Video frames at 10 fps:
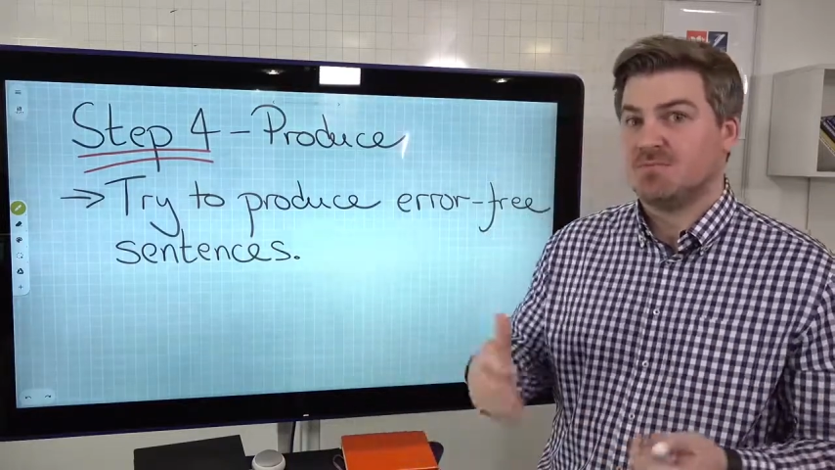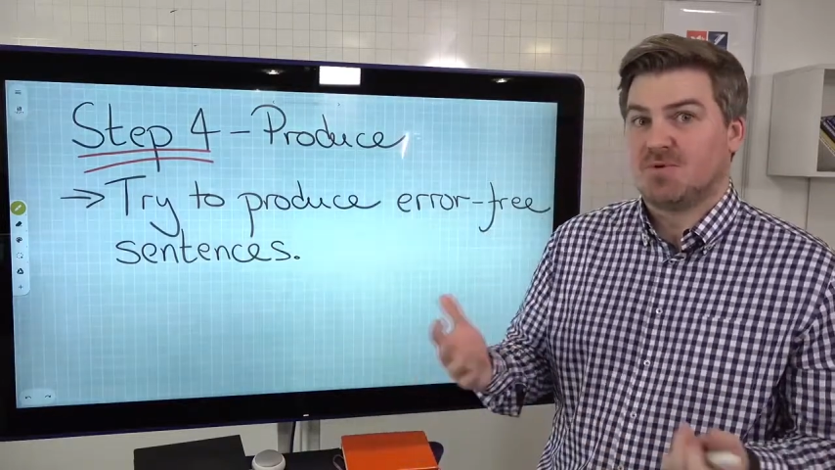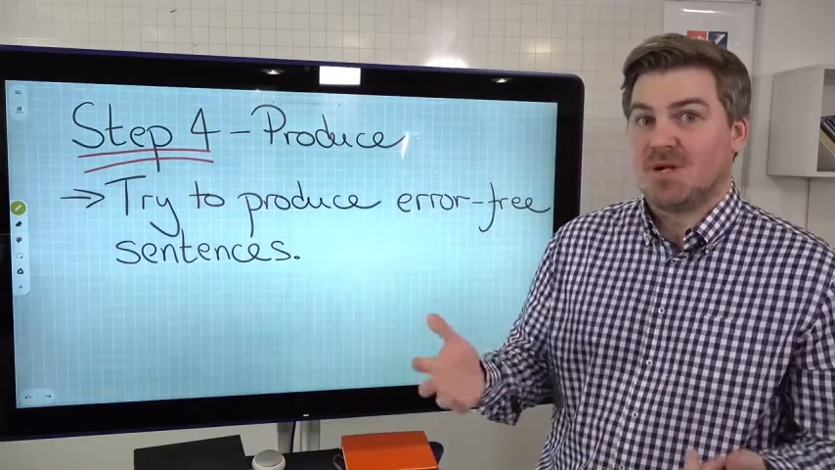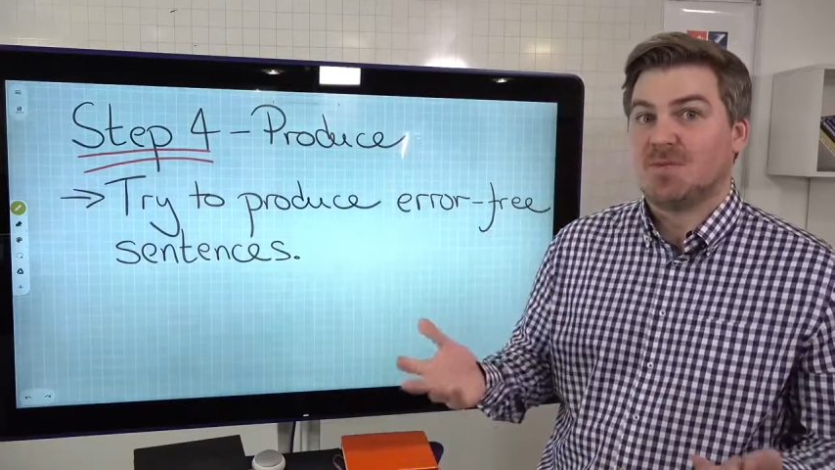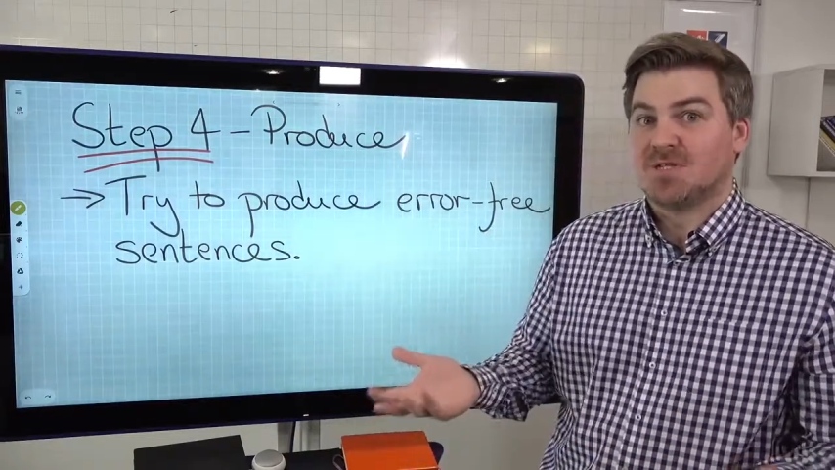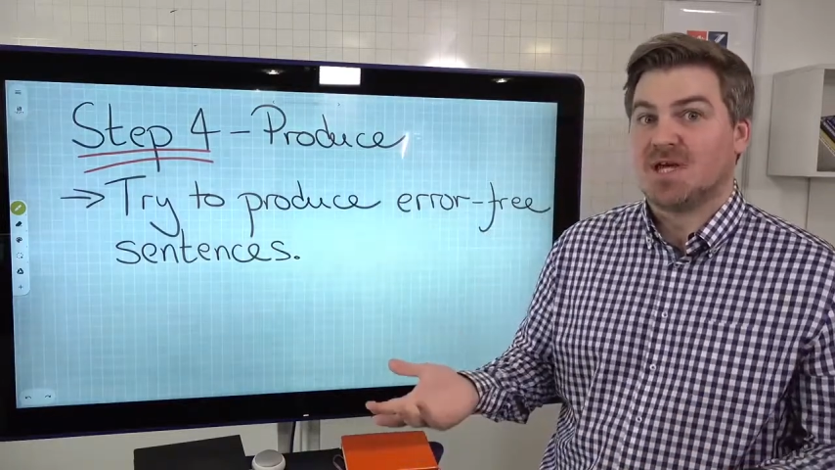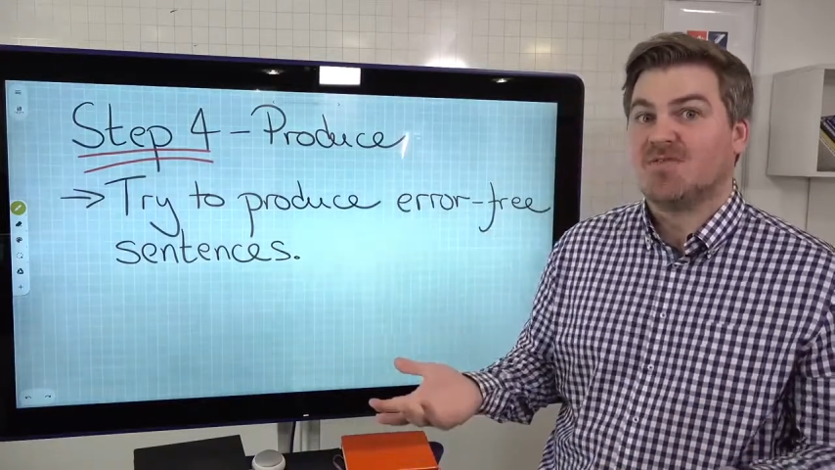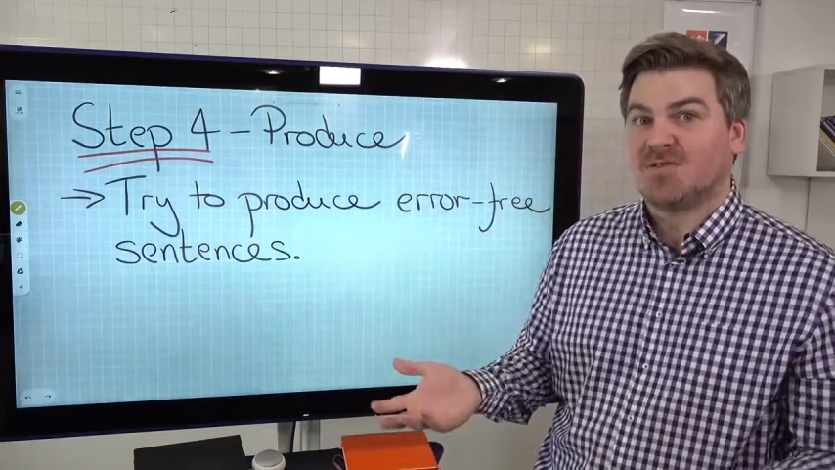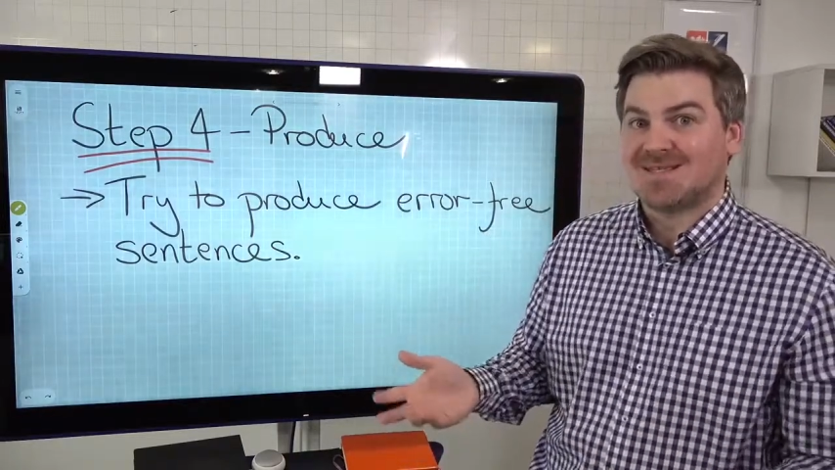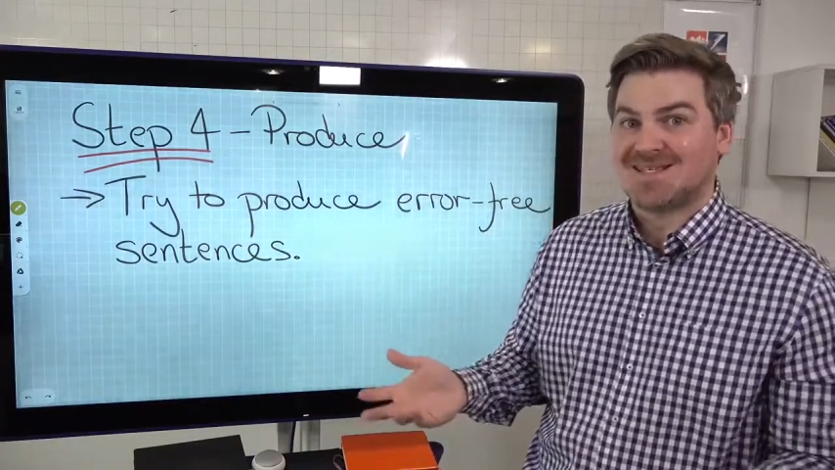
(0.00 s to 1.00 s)
pretty much
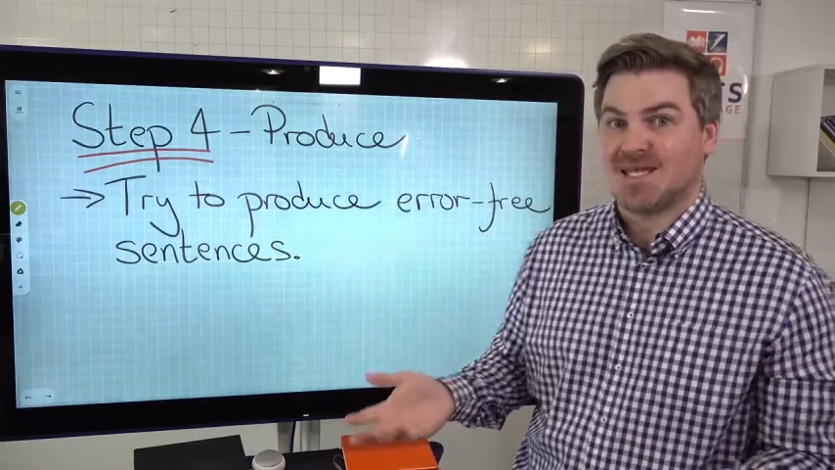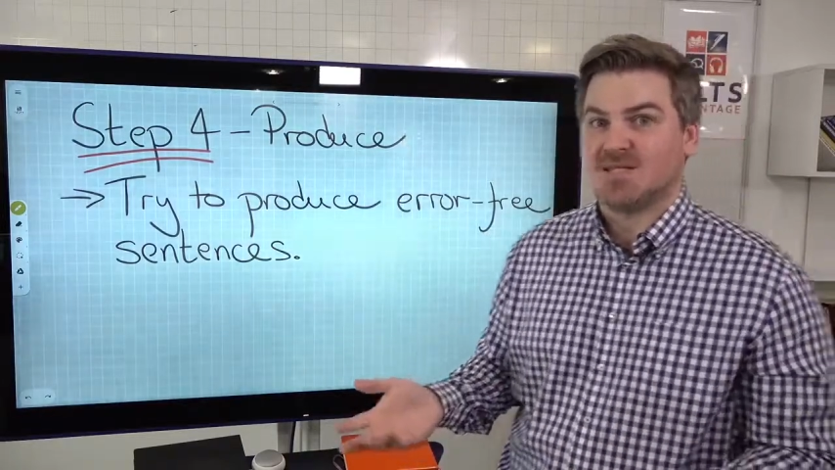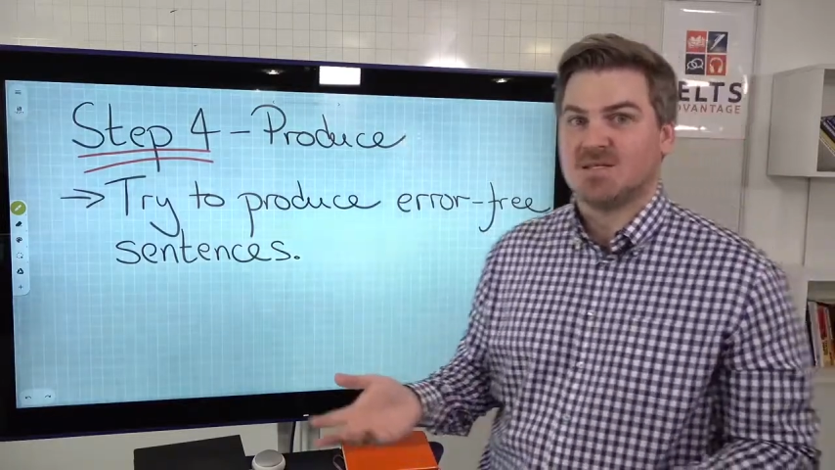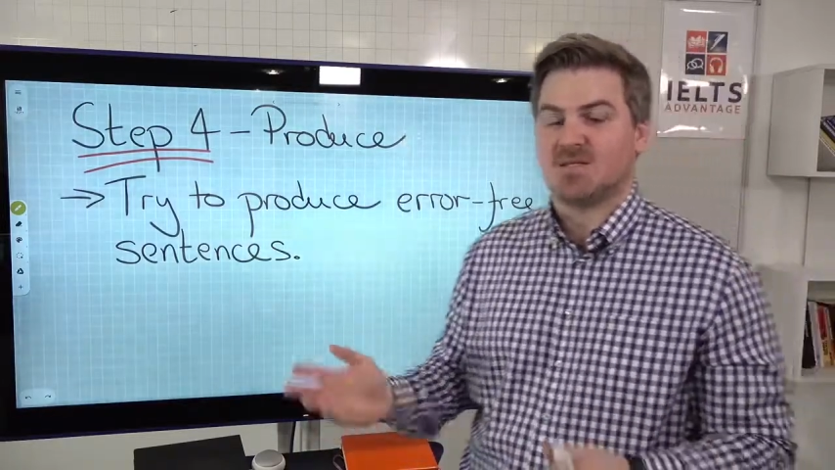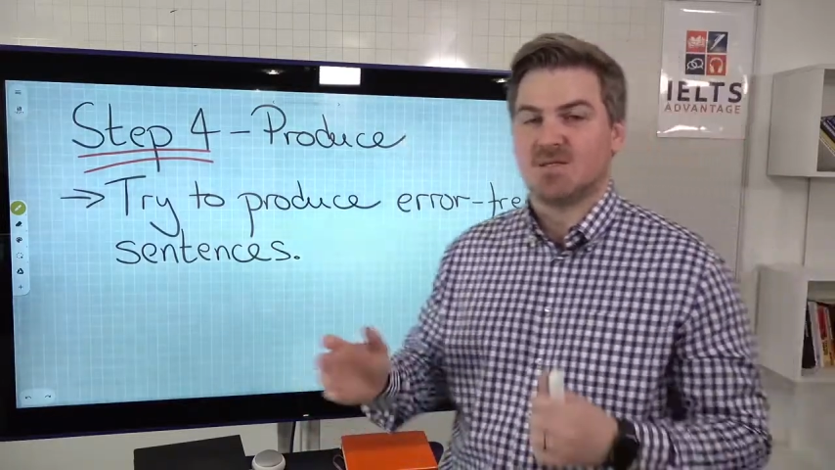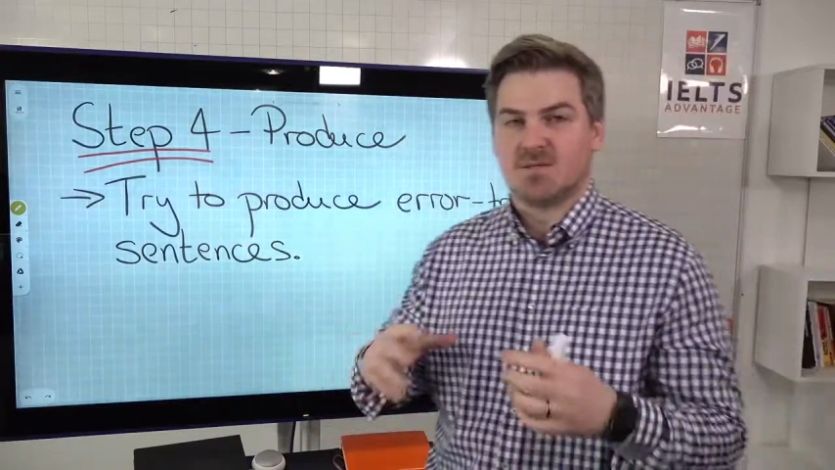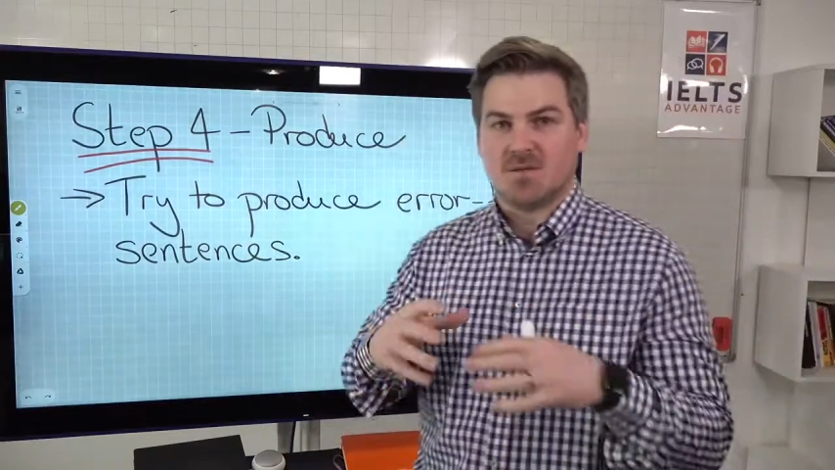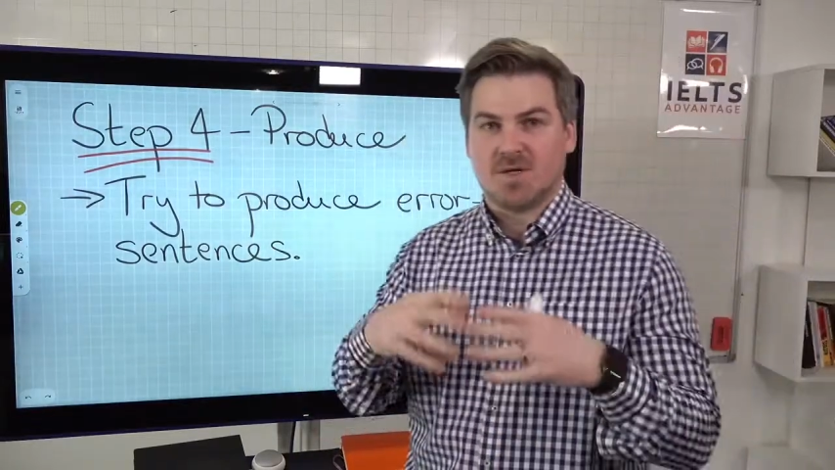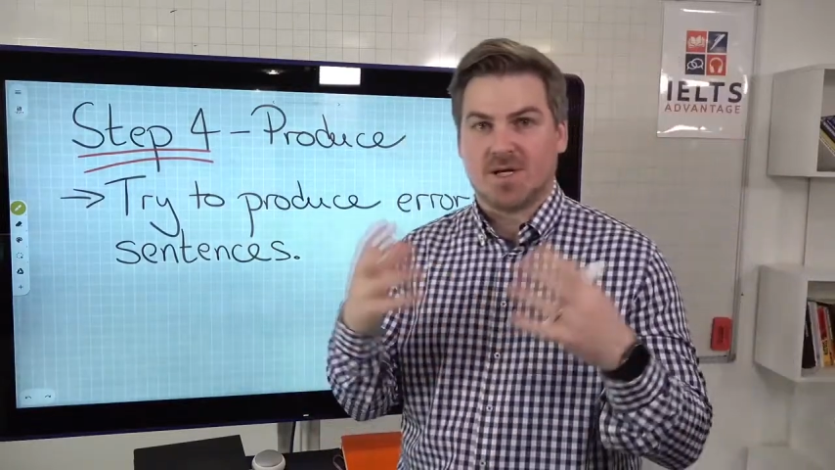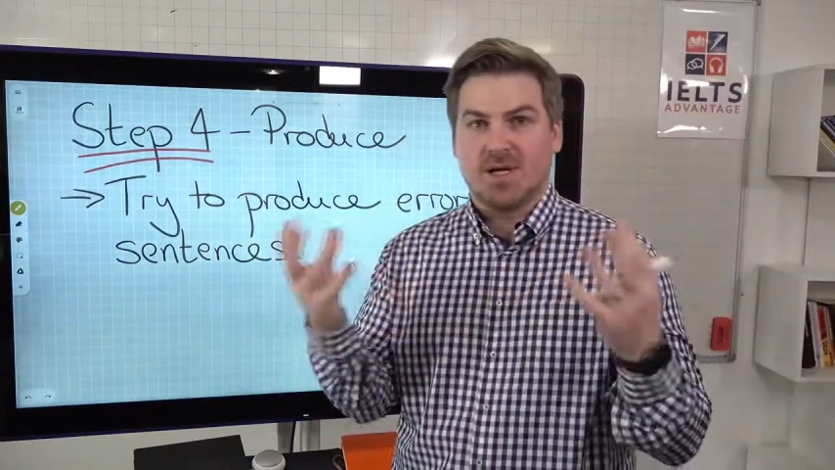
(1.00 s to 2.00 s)
every sentence is
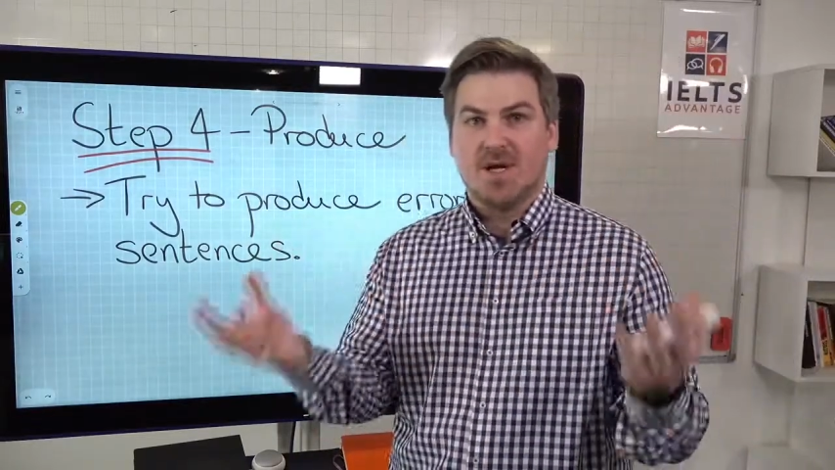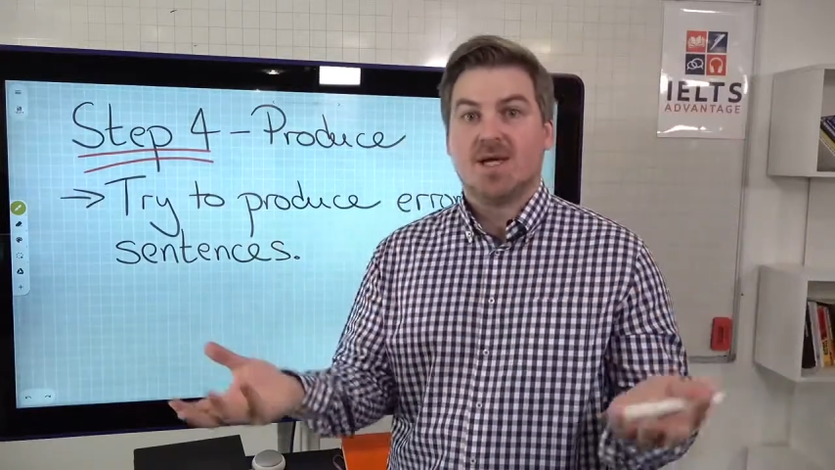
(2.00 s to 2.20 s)
going to